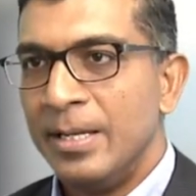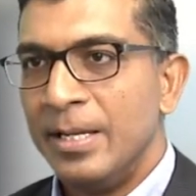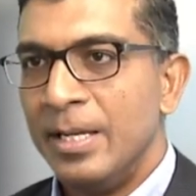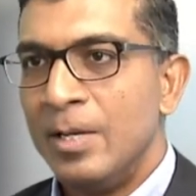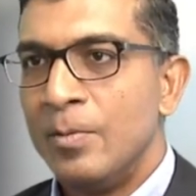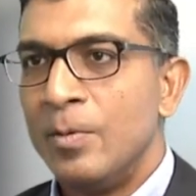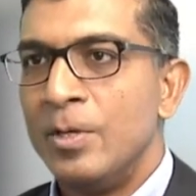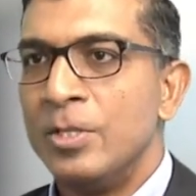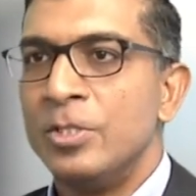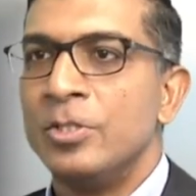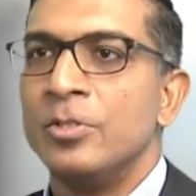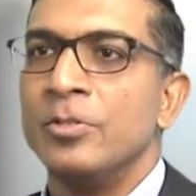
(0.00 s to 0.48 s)

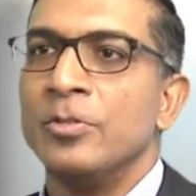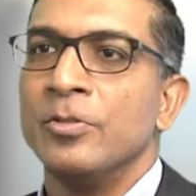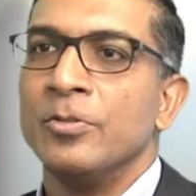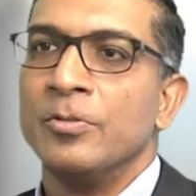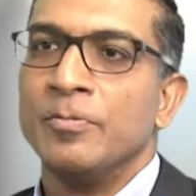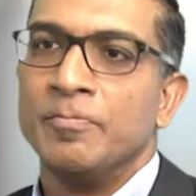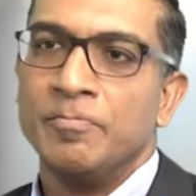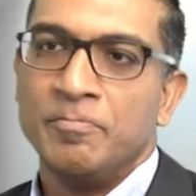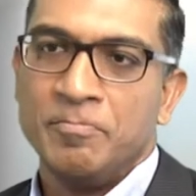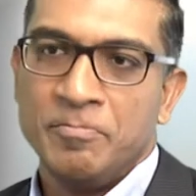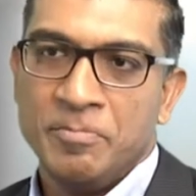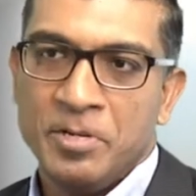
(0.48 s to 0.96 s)
he wants
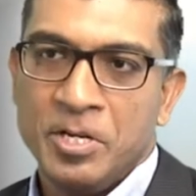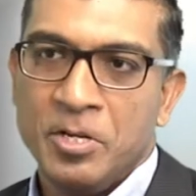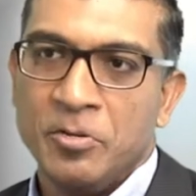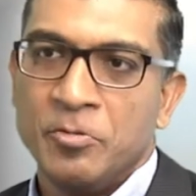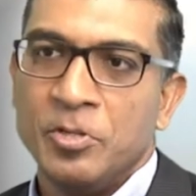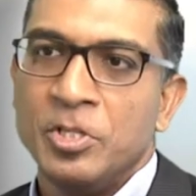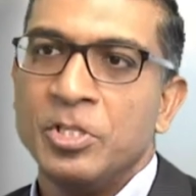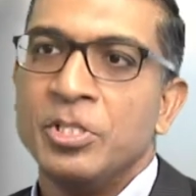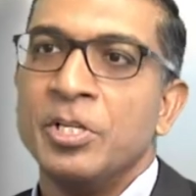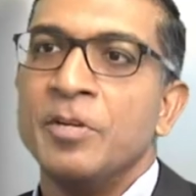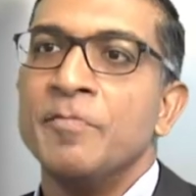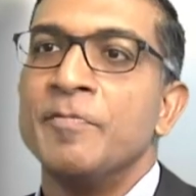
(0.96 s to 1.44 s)
to
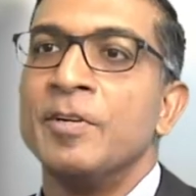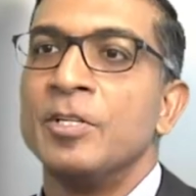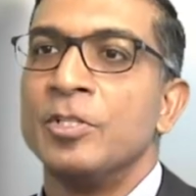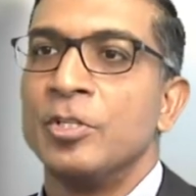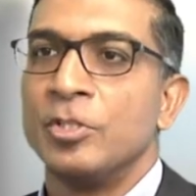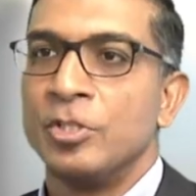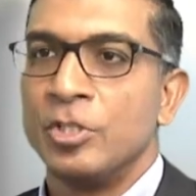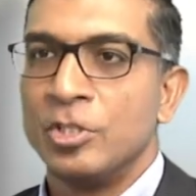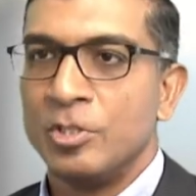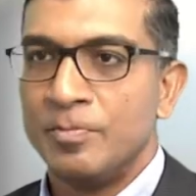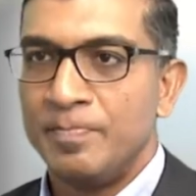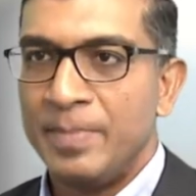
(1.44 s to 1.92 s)
increase
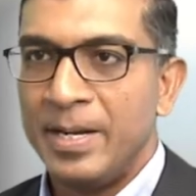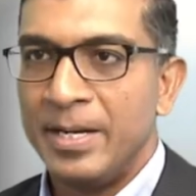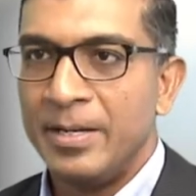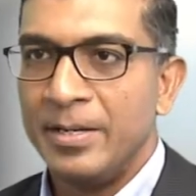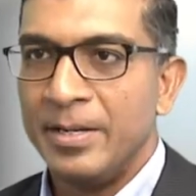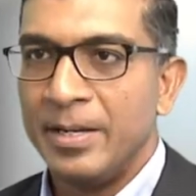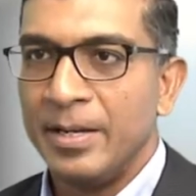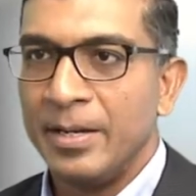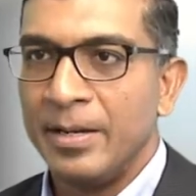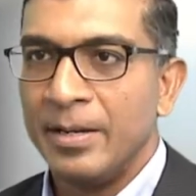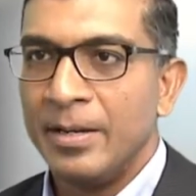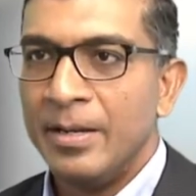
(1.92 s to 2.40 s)
infrastructure
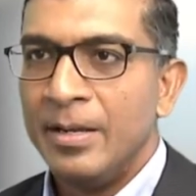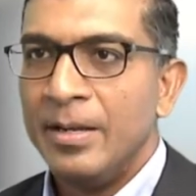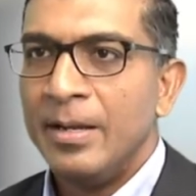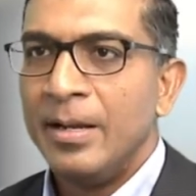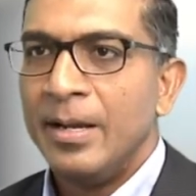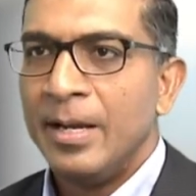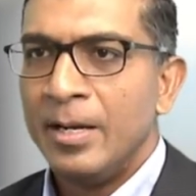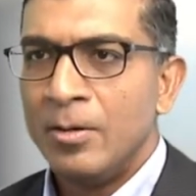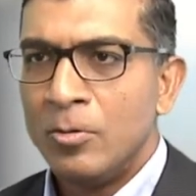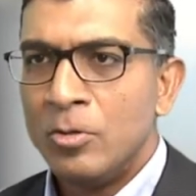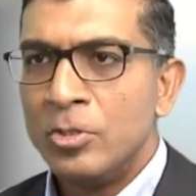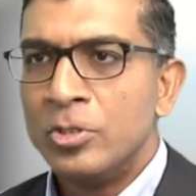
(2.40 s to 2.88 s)
spending,
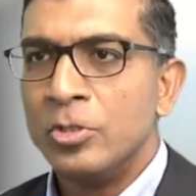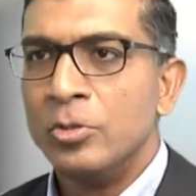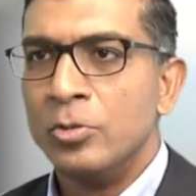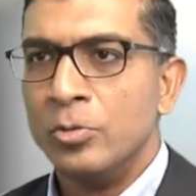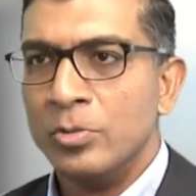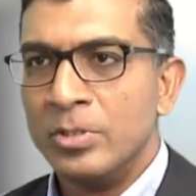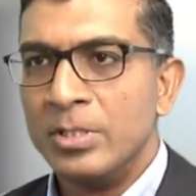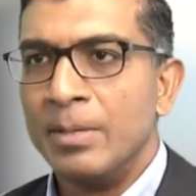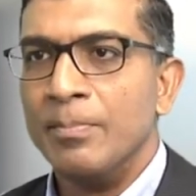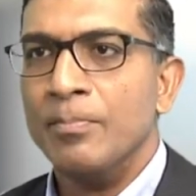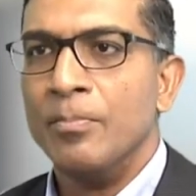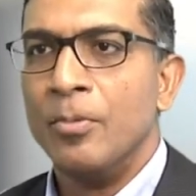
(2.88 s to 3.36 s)
and also
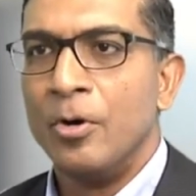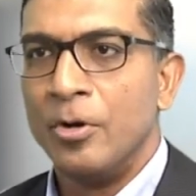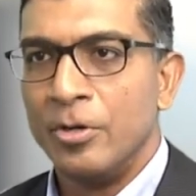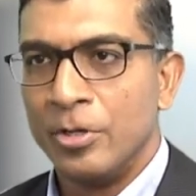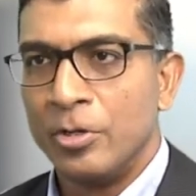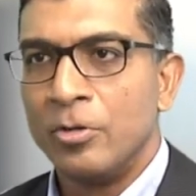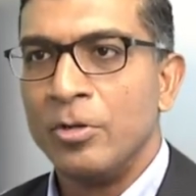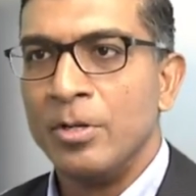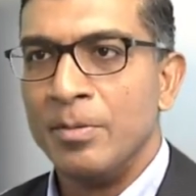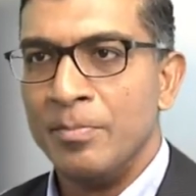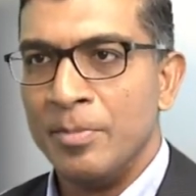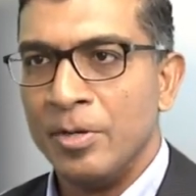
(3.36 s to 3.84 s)
do some
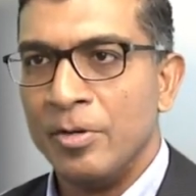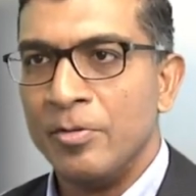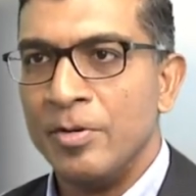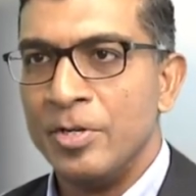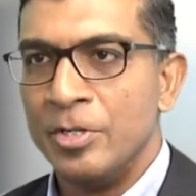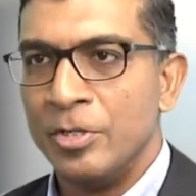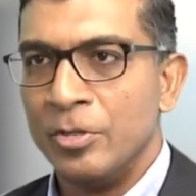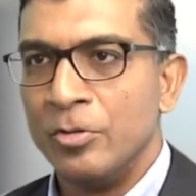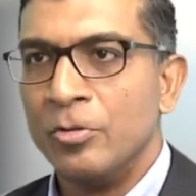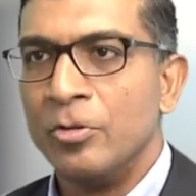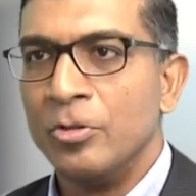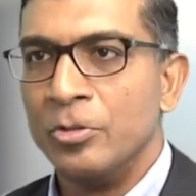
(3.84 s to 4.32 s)
border
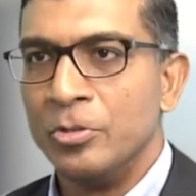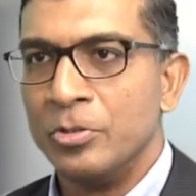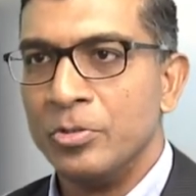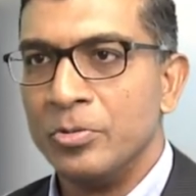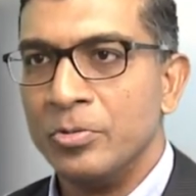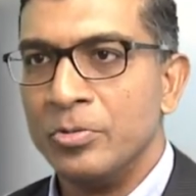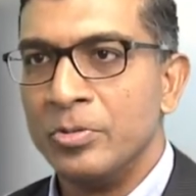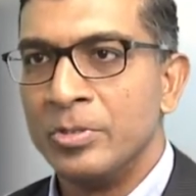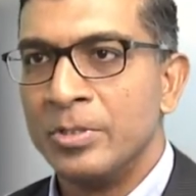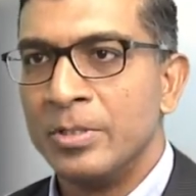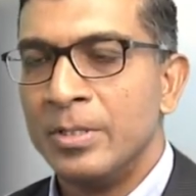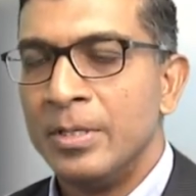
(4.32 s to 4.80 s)
immigration
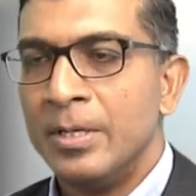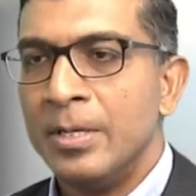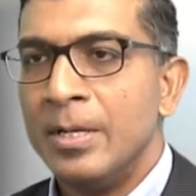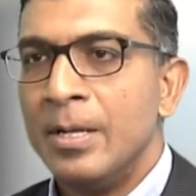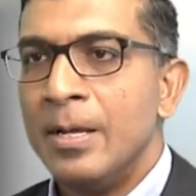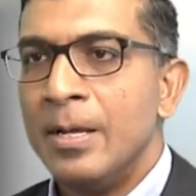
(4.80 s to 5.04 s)
controls.